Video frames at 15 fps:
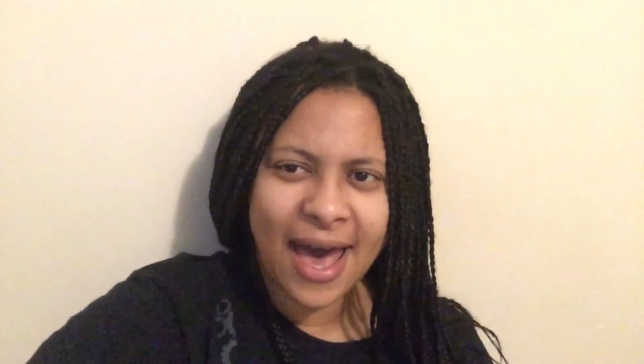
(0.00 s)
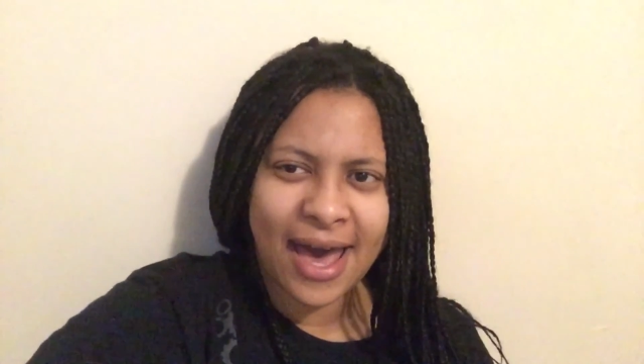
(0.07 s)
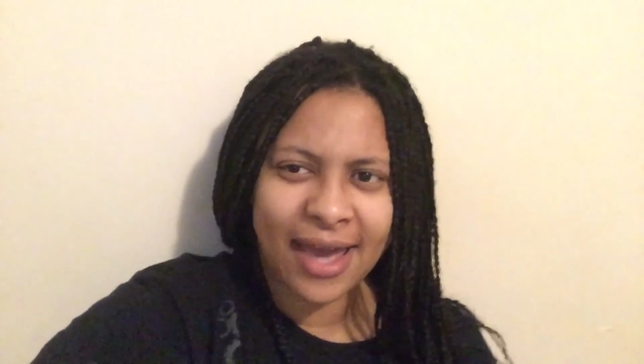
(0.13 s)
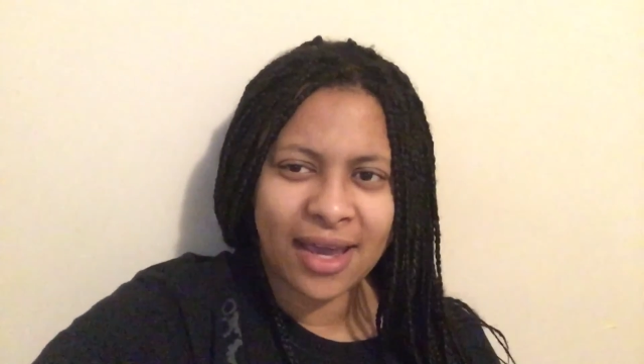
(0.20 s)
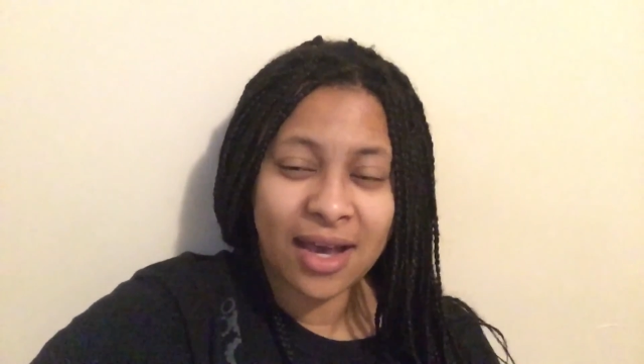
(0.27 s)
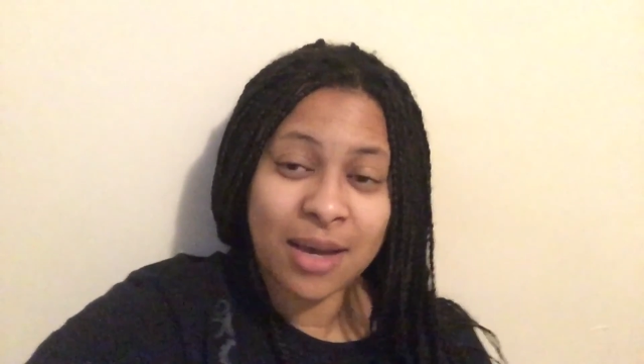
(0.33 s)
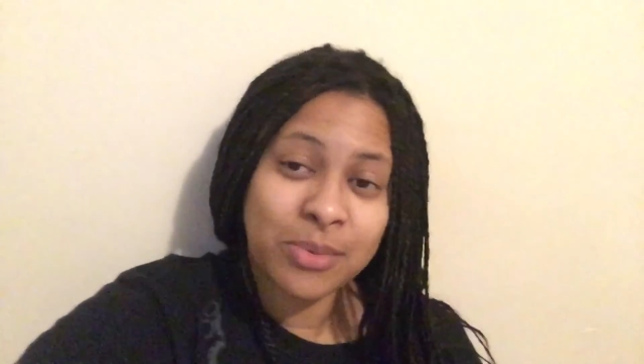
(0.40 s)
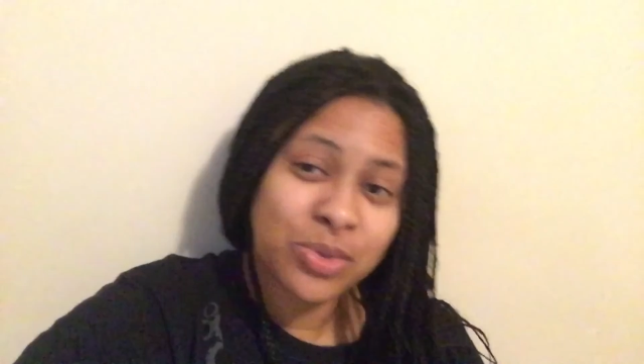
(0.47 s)

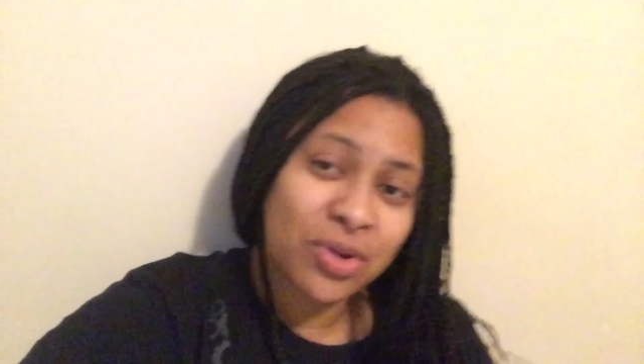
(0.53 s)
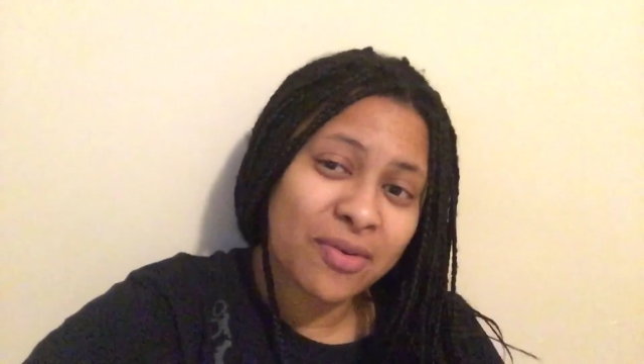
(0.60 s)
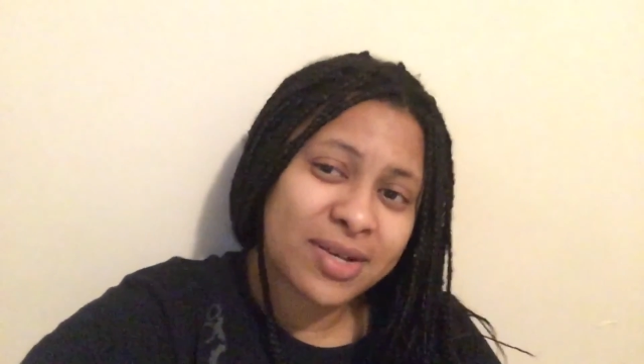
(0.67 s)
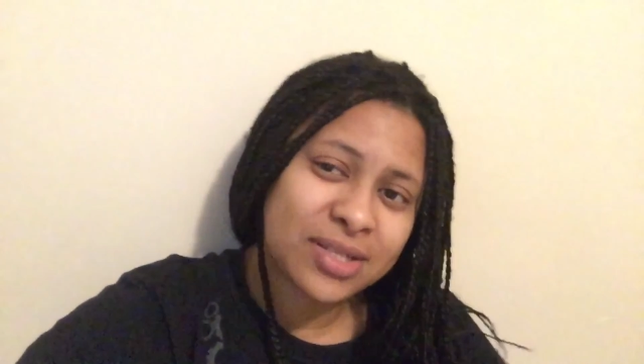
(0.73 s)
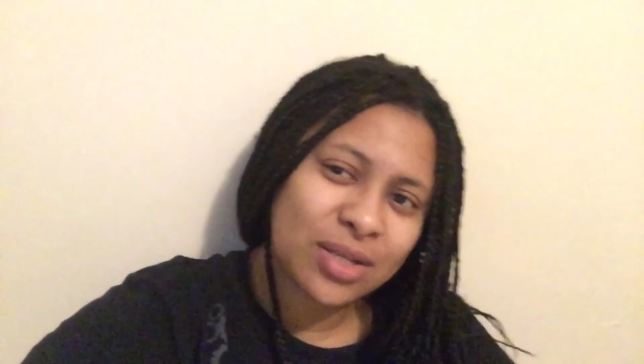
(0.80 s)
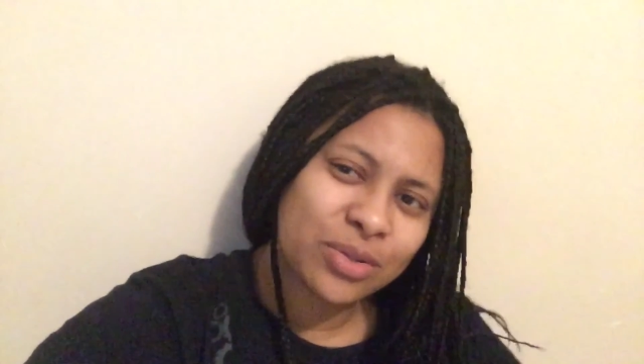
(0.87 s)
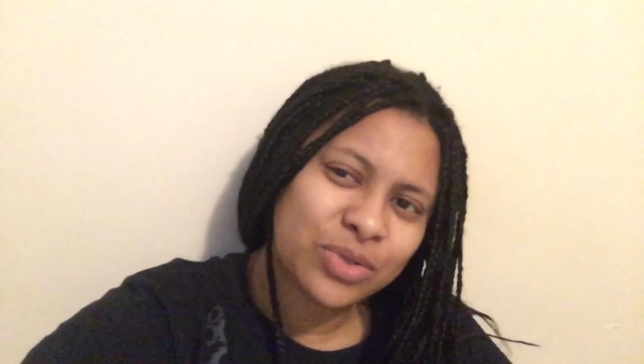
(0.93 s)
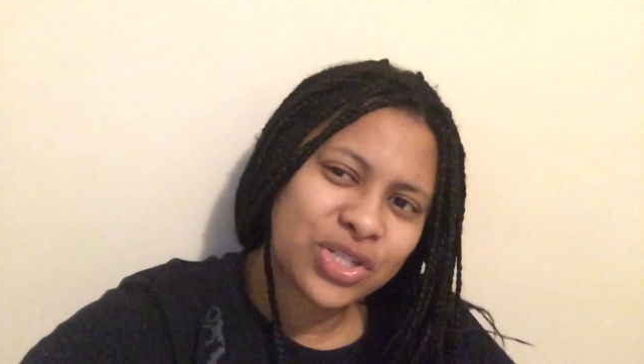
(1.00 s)
I come to a
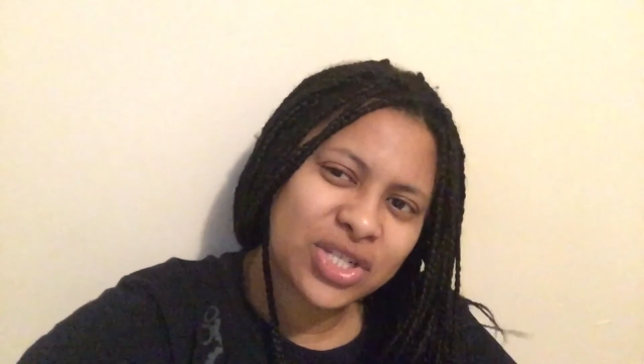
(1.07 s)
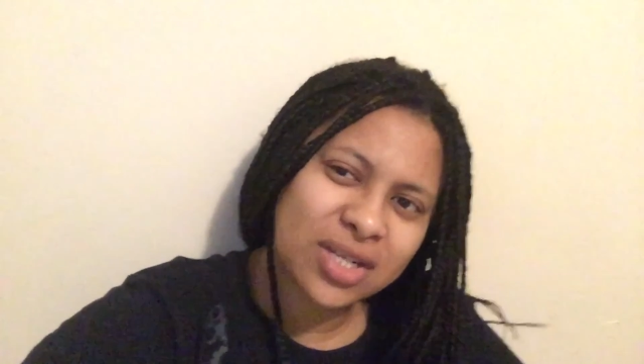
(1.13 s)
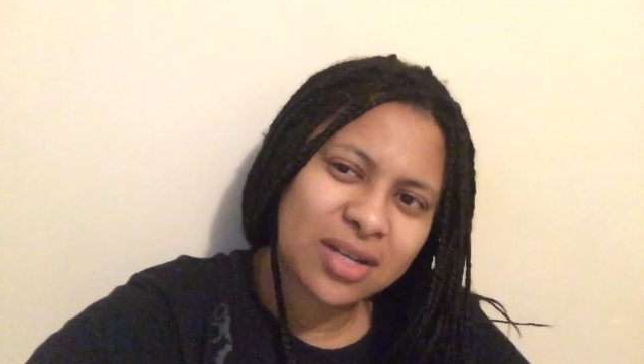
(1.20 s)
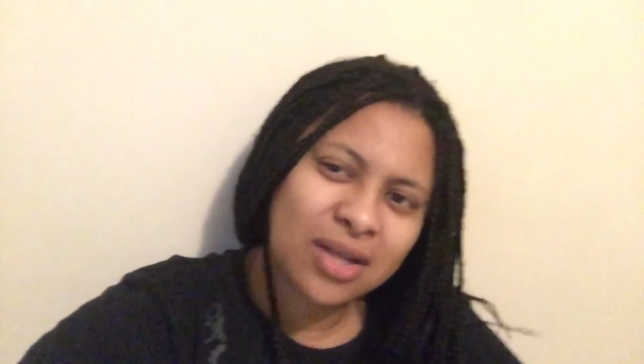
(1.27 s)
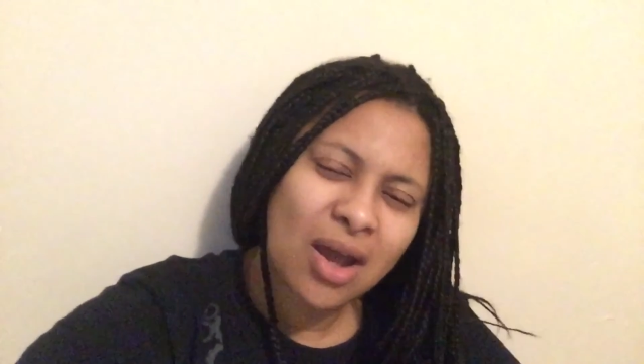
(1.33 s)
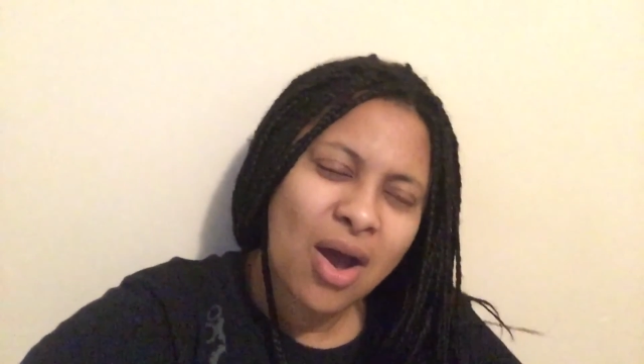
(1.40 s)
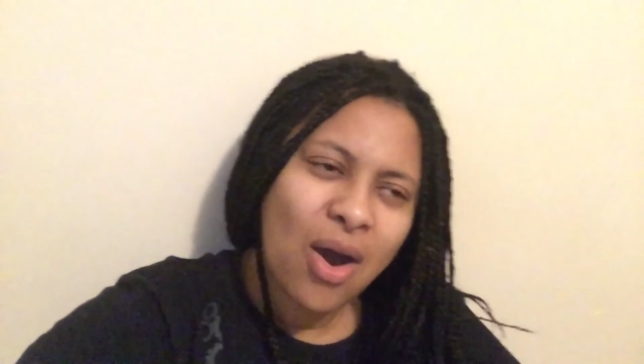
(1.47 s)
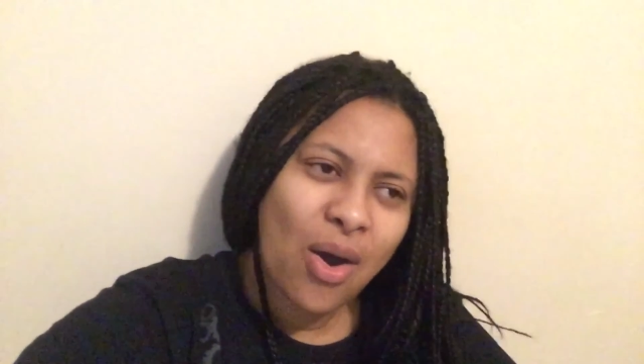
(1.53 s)
resolution